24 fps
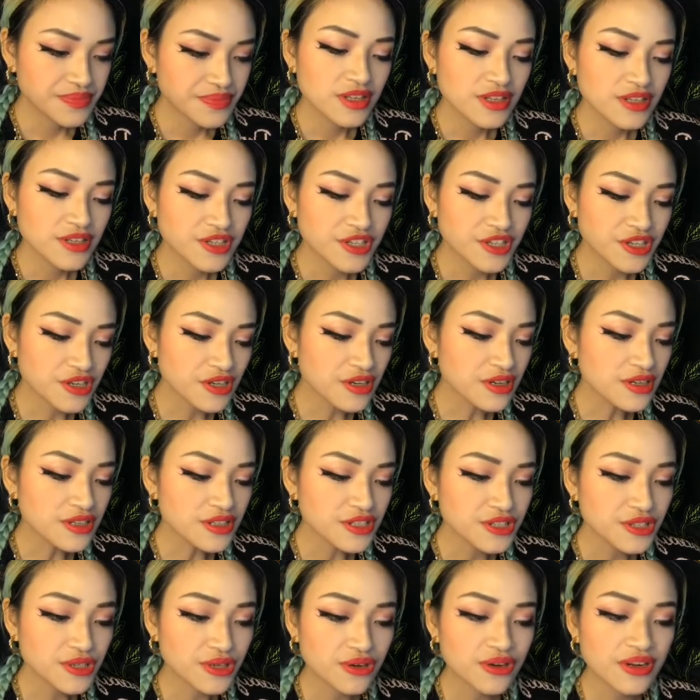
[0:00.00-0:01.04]
Here,
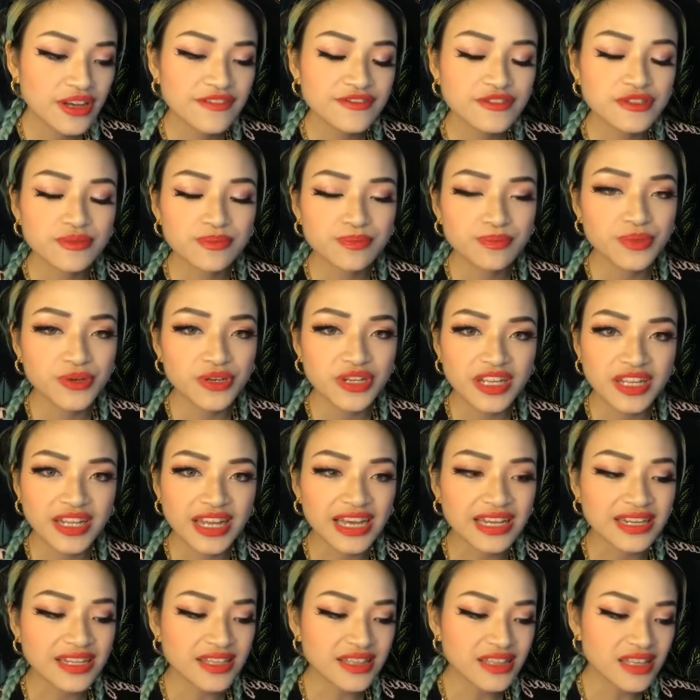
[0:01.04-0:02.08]
you don't have to put in
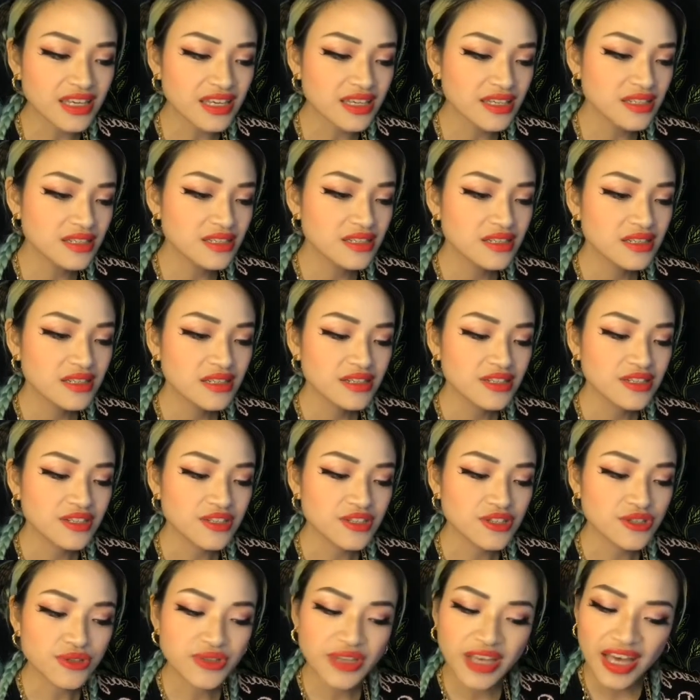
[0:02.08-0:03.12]
anything.
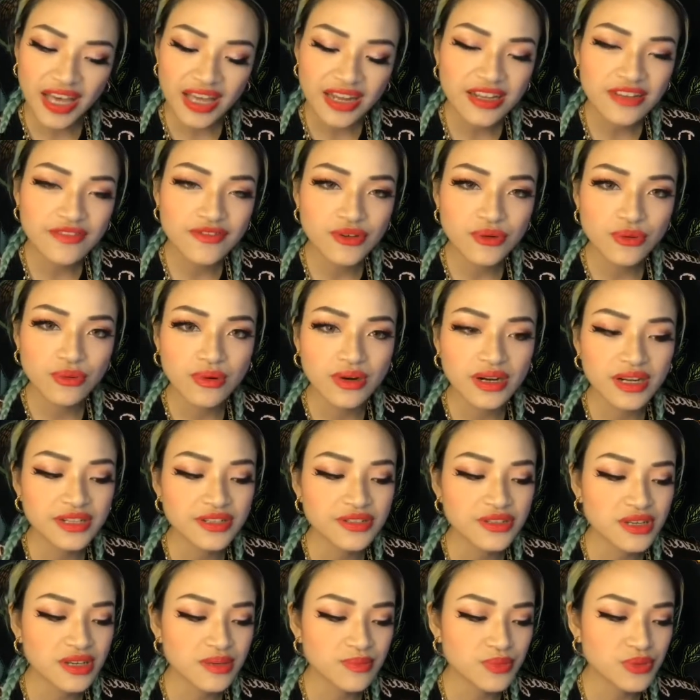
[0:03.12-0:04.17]
You can, if you want,
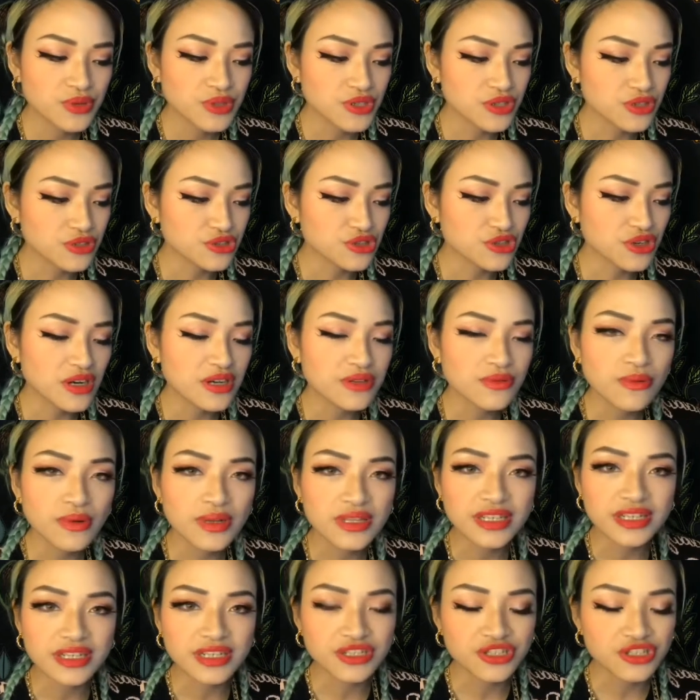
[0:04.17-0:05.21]
you can put your Tron
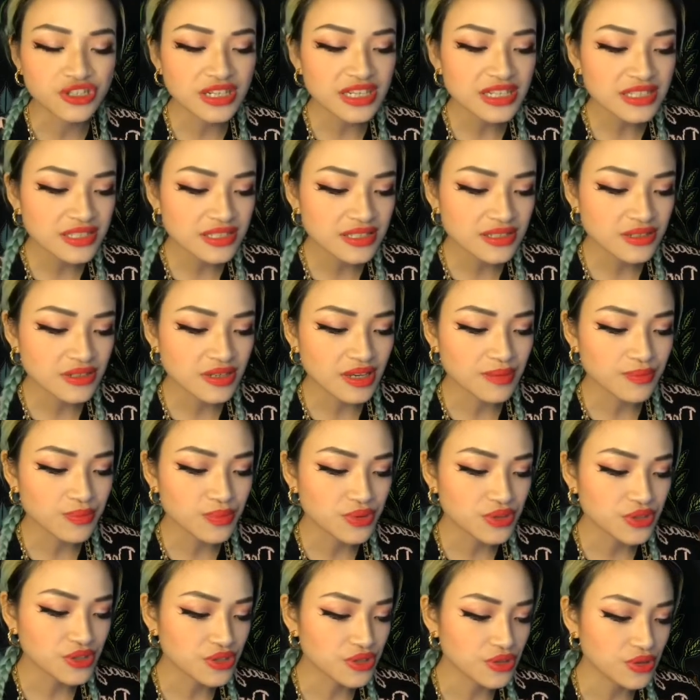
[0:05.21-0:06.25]
wallet address, you can
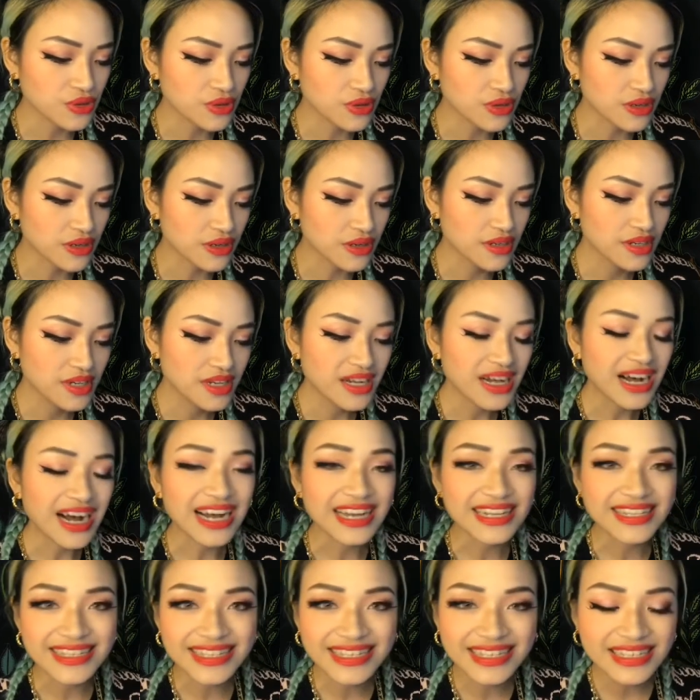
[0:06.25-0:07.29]
put your
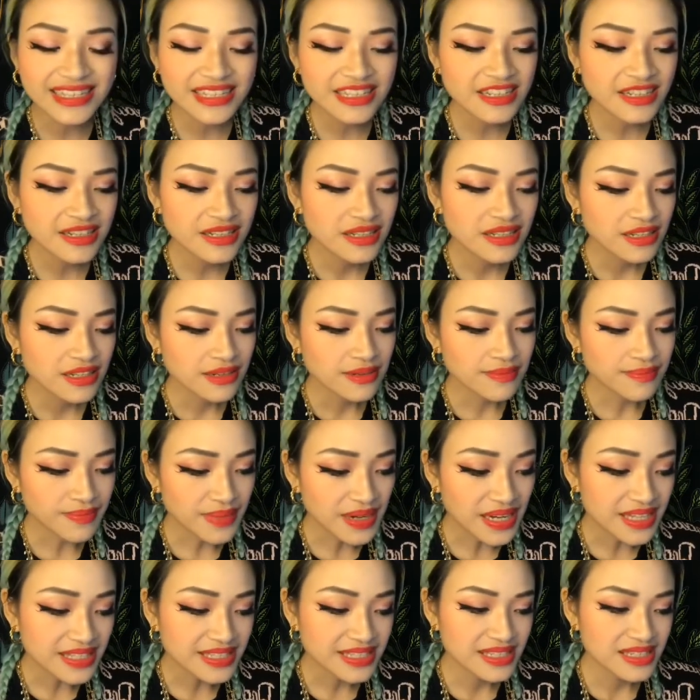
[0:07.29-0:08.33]
ID,
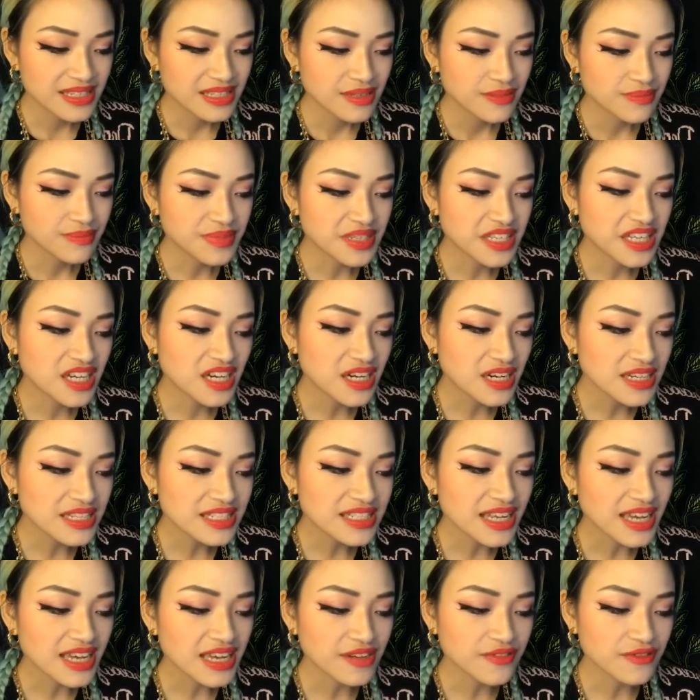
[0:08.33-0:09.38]
but because
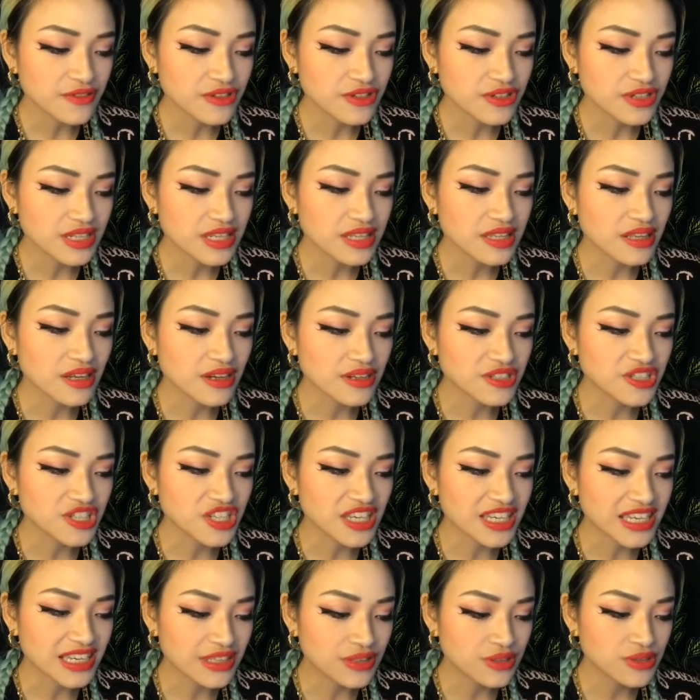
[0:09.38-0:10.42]
I have already logged
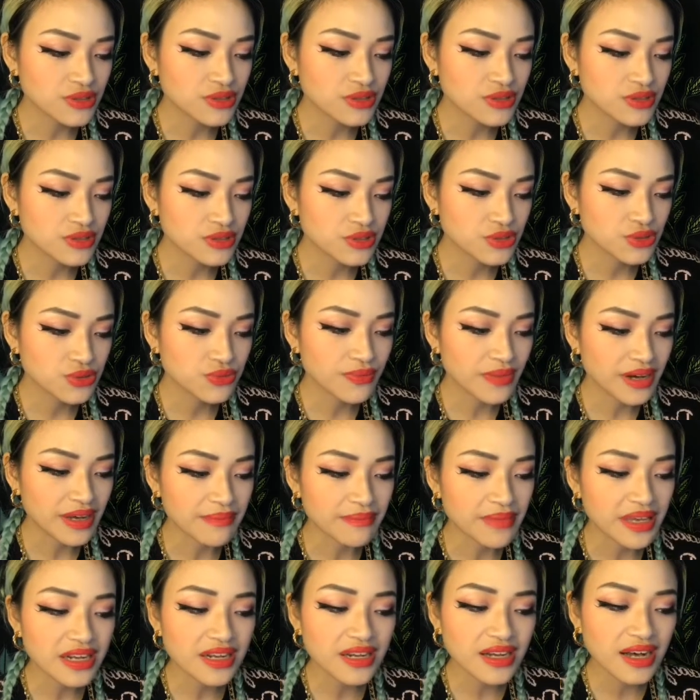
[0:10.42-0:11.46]
in to my
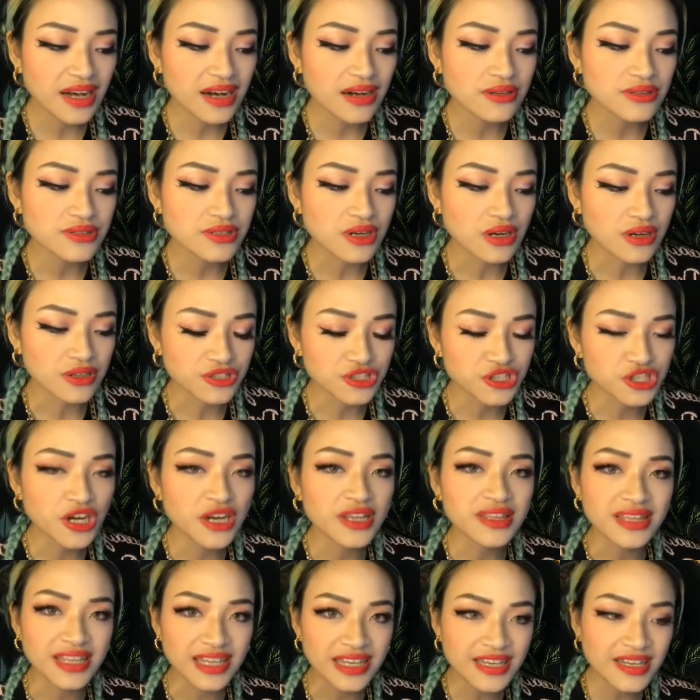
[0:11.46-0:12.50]
main account on
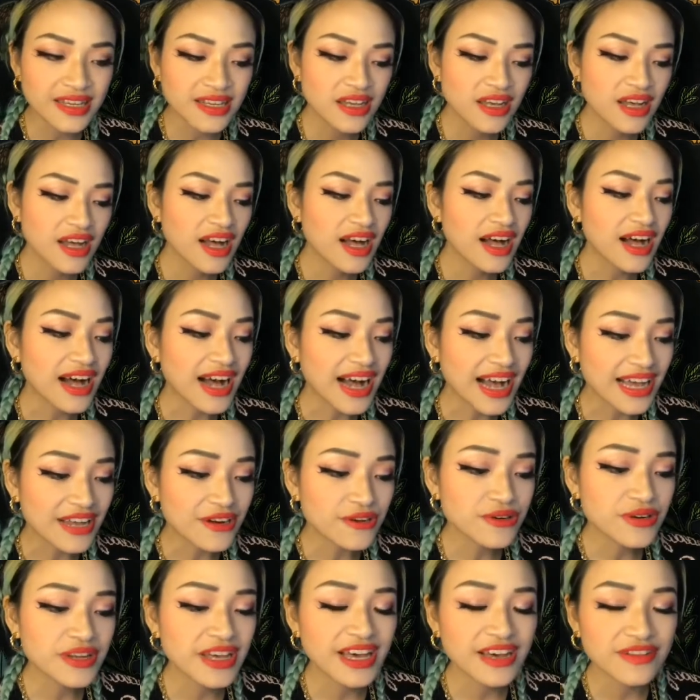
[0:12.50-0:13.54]
TronLink, I
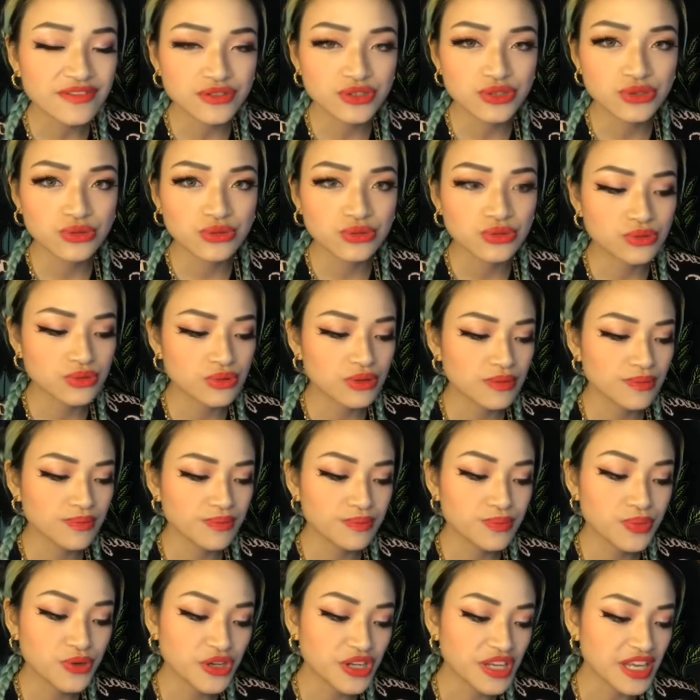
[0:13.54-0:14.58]
don't have to
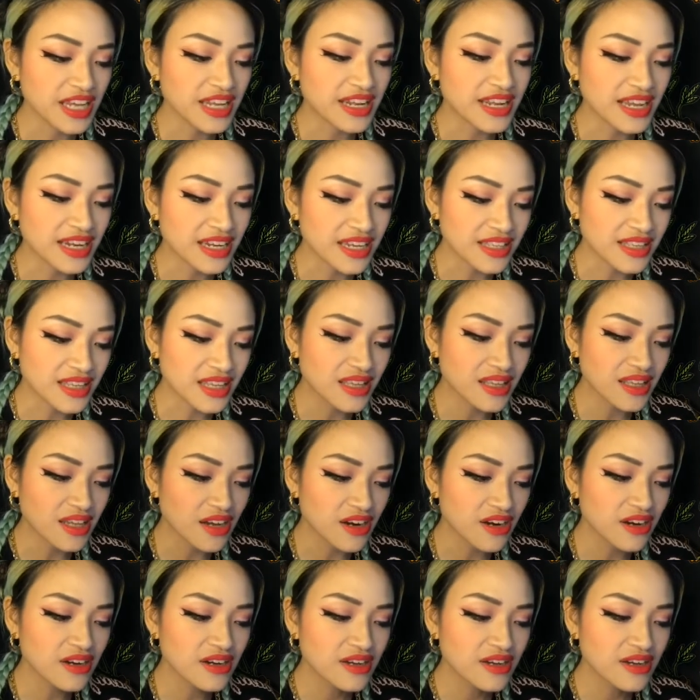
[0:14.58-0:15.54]
put in anything there,